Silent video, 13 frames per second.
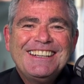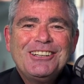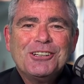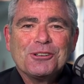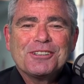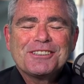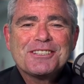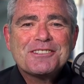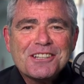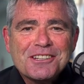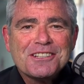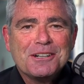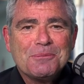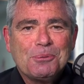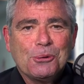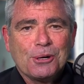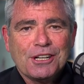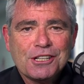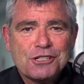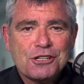Look, this is an
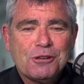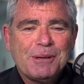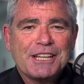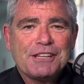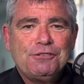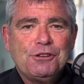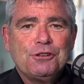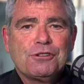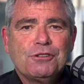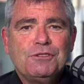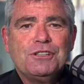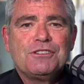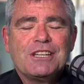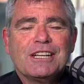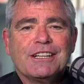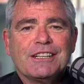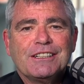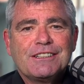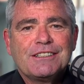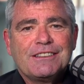important issue about the future of New
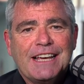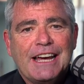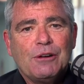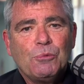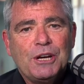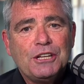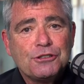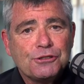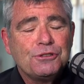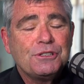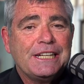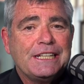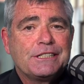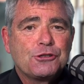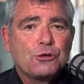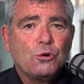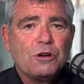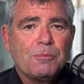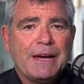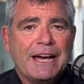Zealand that we do need to
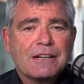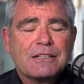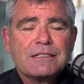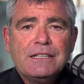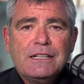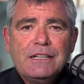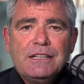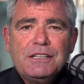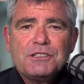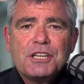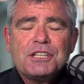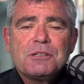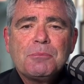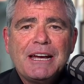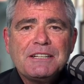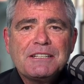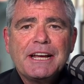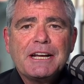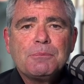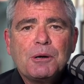talk about. You see, to
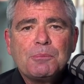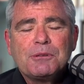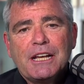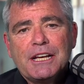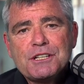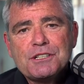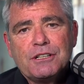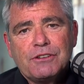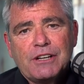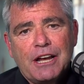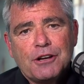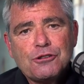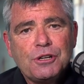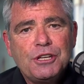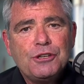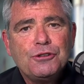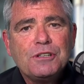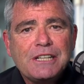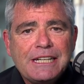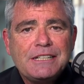maintain a population of a country,
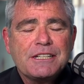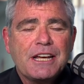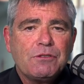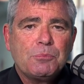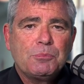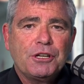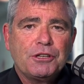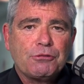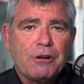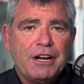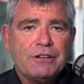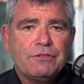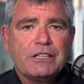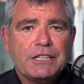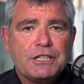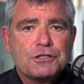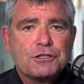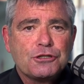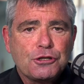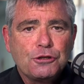you need to have a birth rate of at
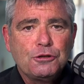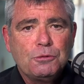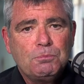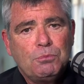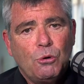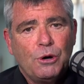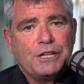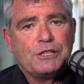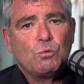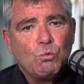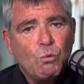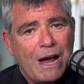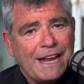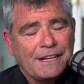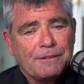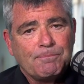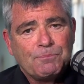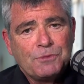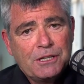least 2.1.